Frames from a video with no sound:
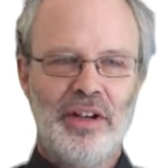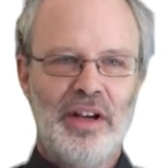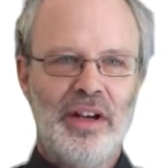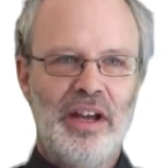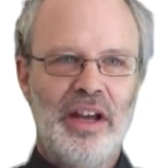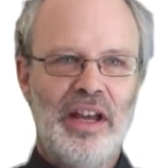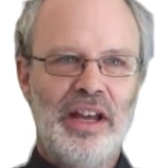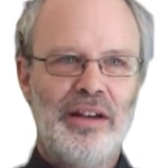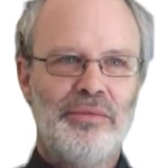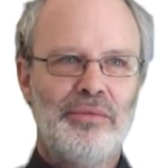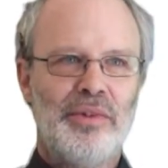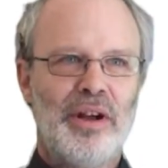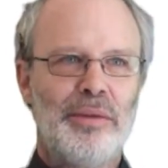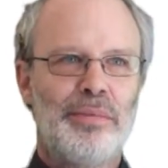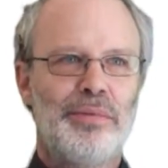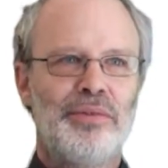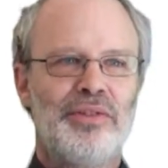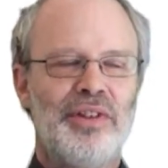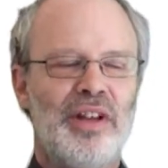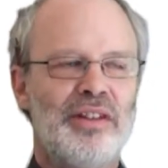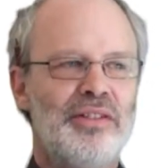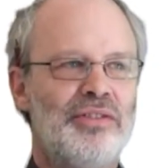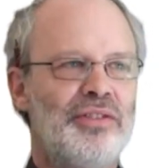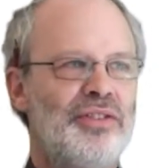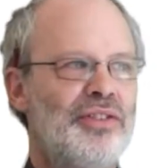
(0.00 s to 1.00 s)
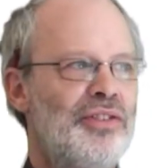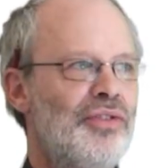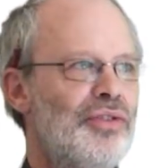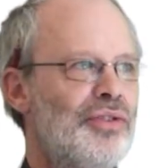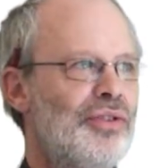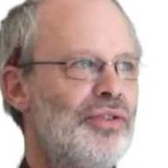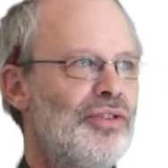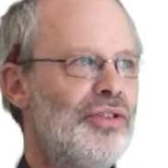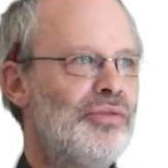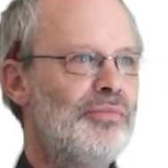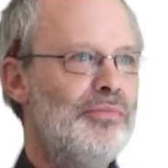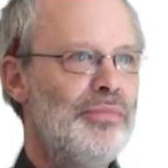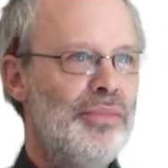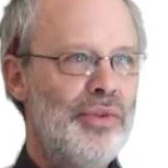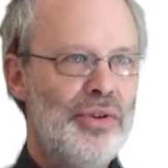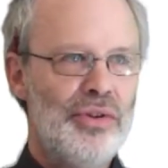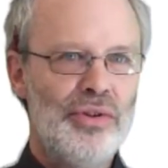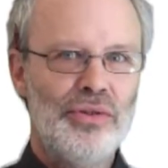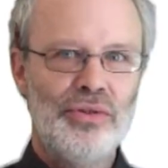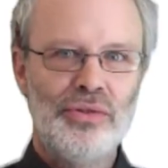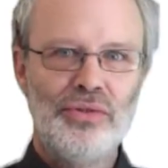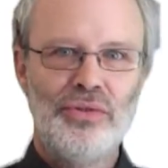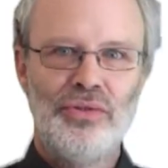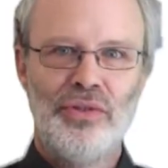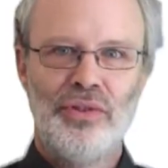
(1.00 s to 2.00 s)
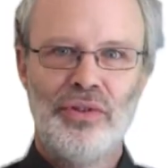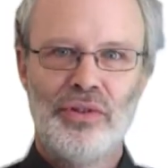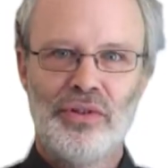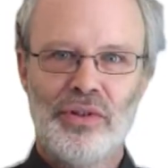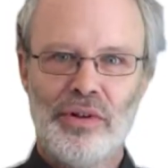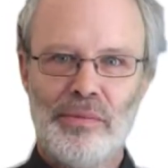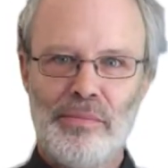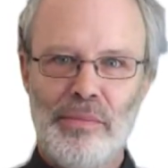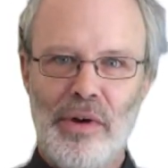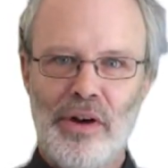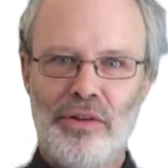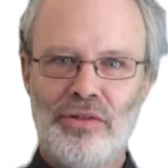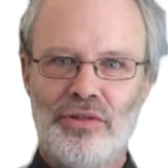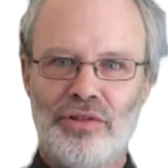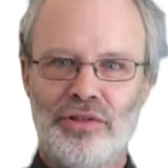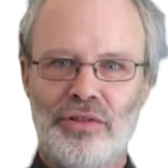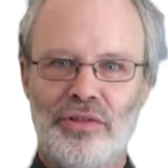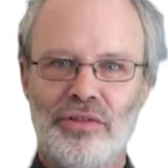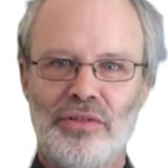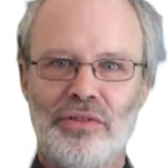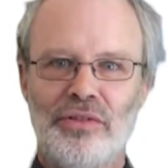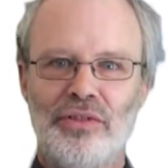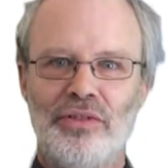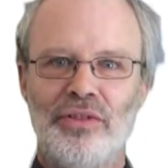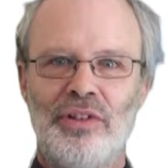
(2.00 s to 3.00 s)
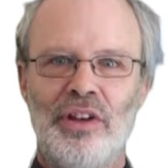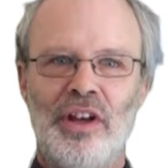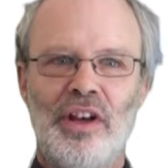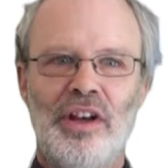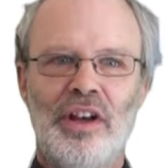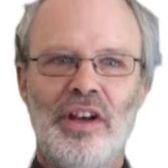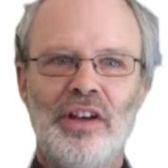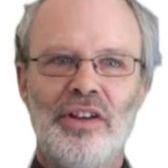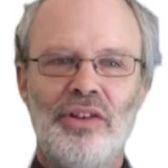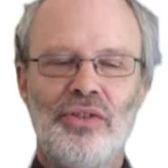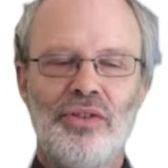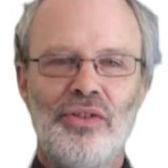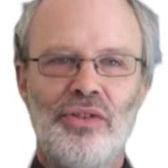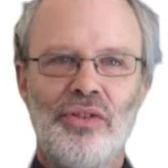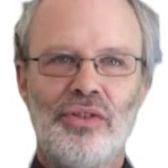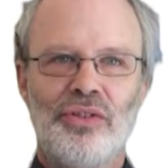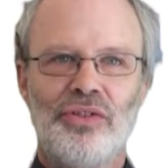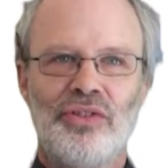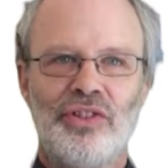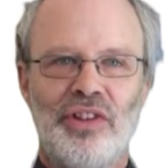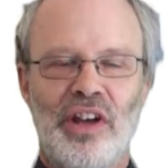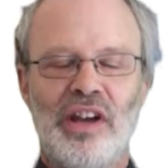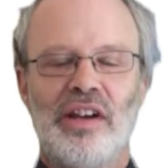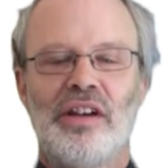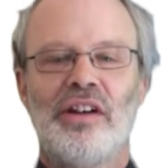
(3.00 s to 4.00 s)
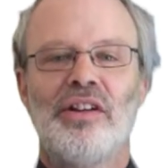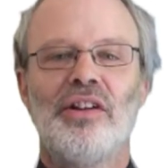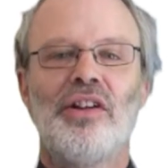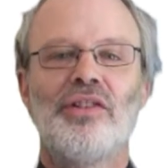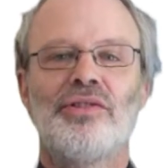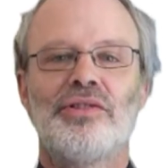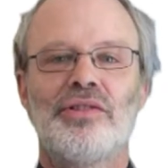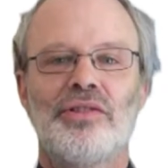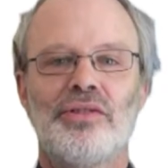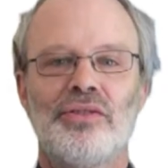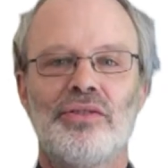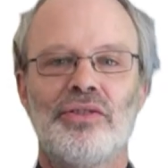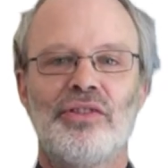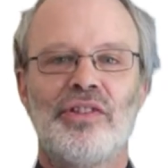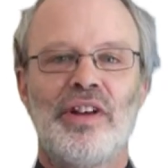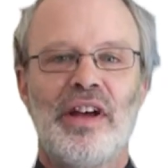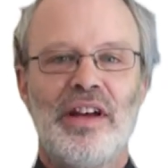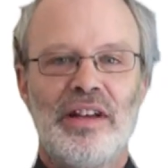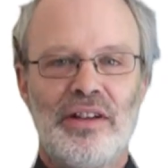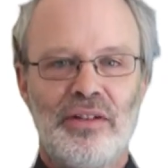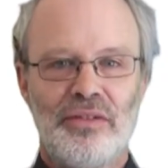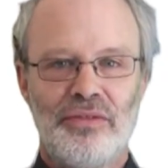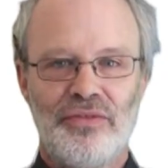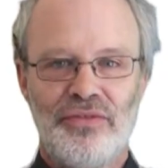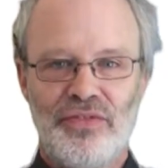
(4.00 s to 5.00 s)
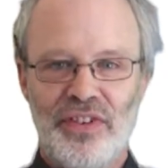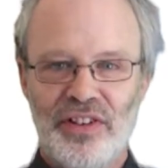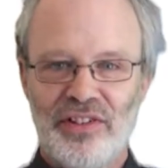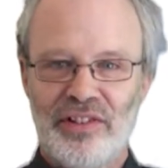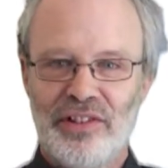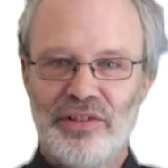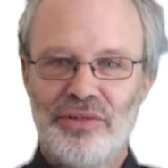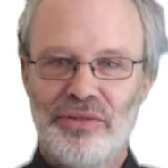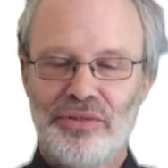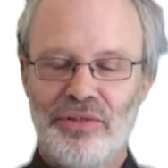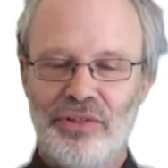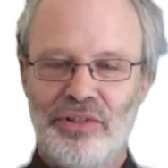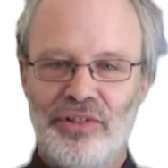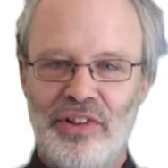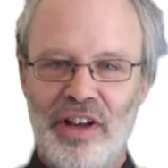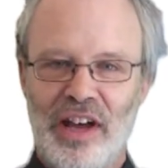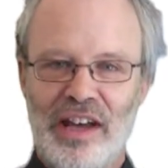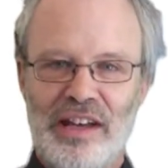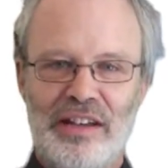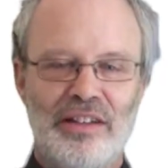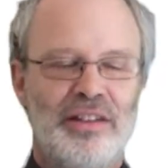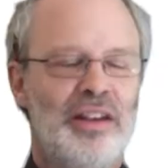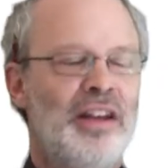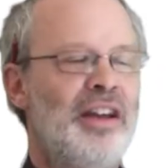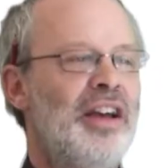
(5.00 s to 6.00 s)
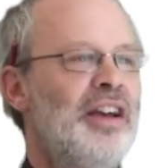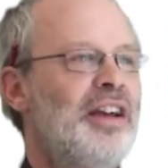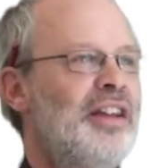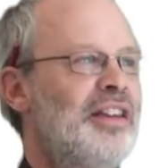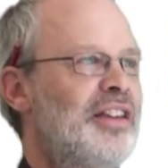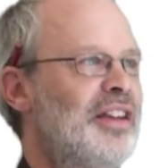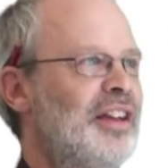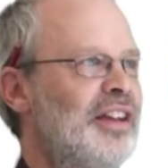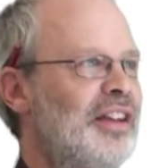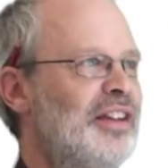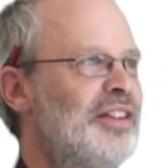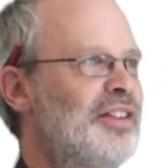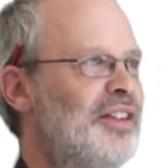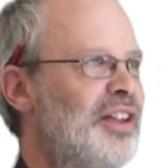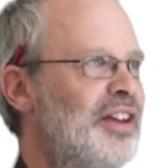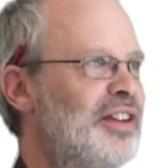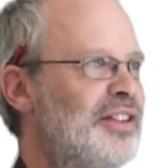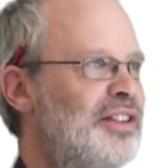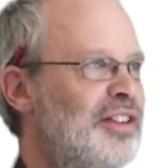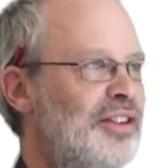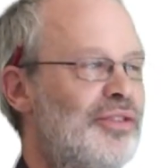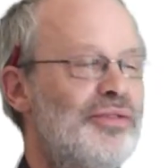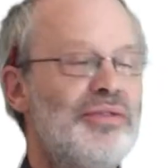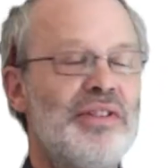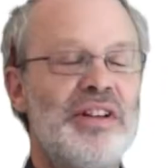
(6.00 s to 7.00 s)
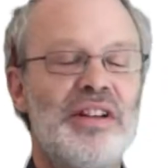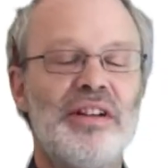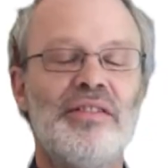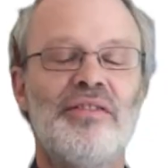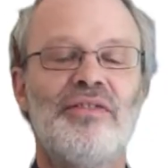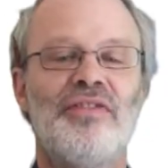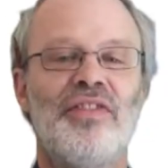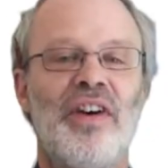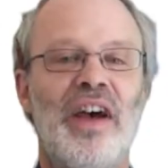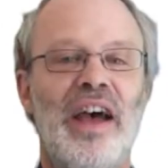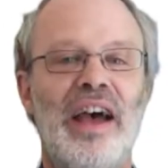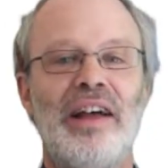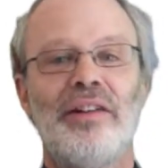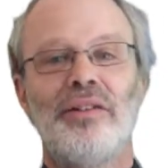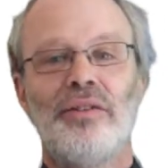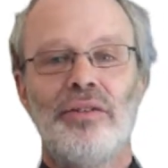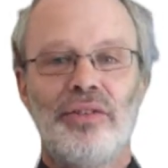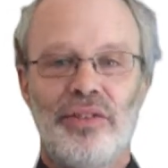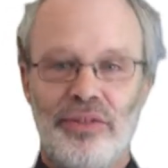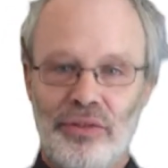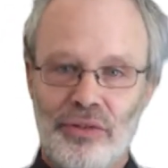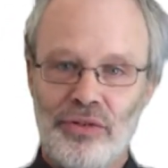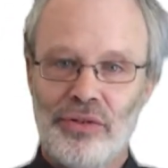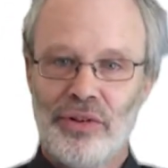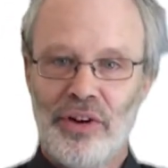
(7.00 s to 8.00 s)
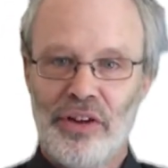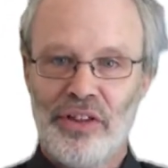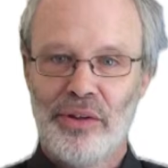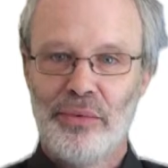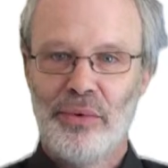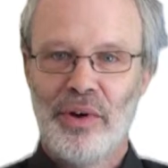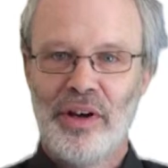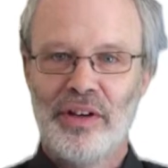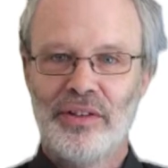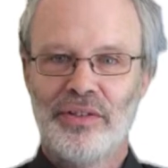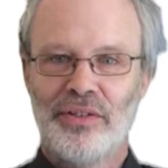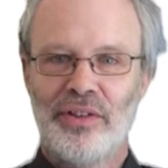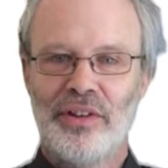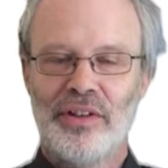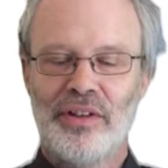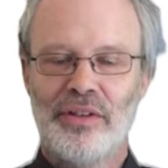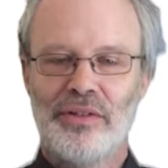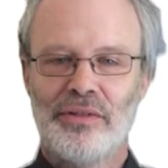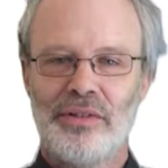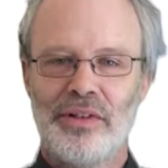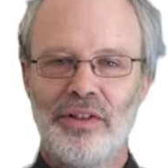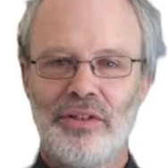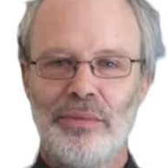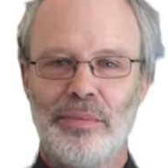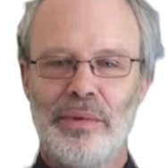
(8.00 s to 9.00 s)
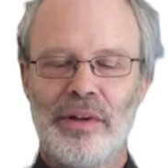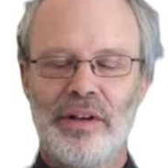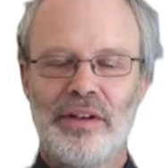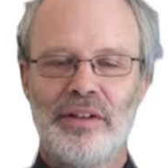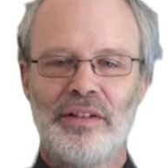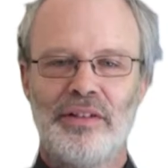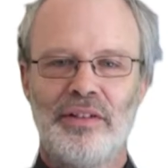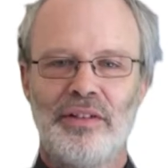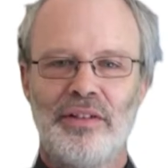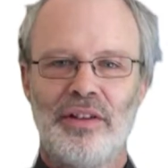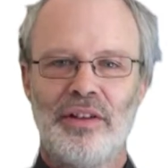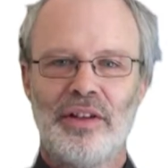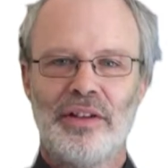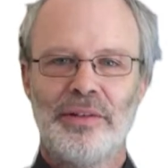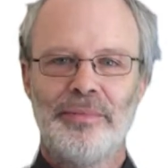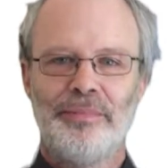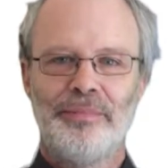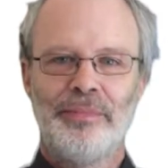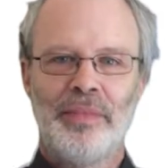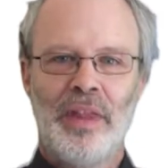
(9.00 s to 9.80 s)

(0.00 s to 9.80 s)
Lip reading: It represents your moods, your emotions, your psychological state, your physical state, the degree of health or otherwise that you're experiencing.